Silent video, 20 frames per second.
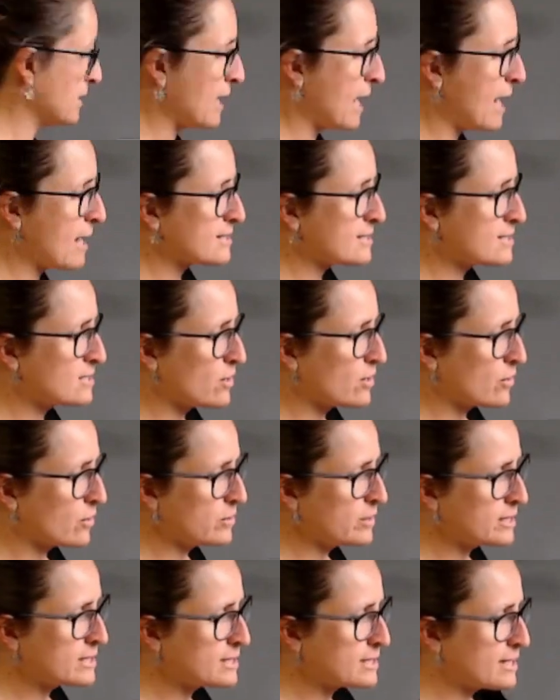So
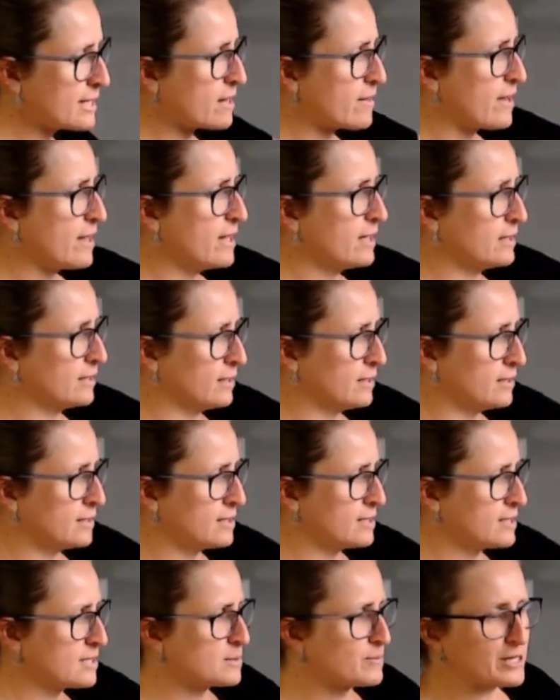instead of that,
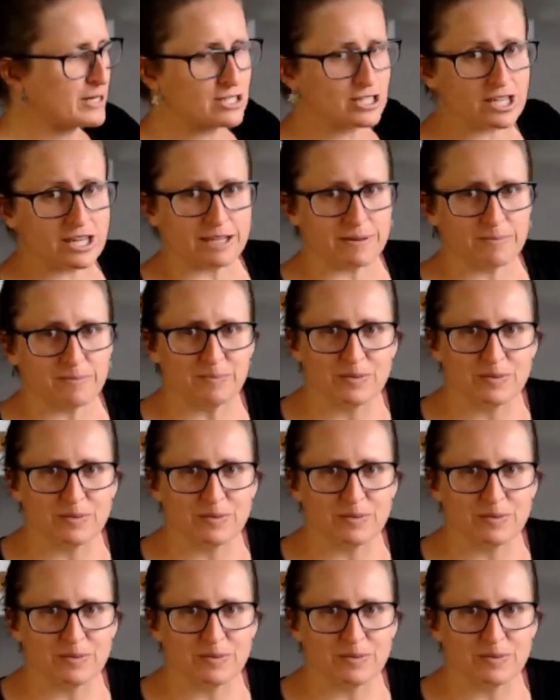it's the splash guard.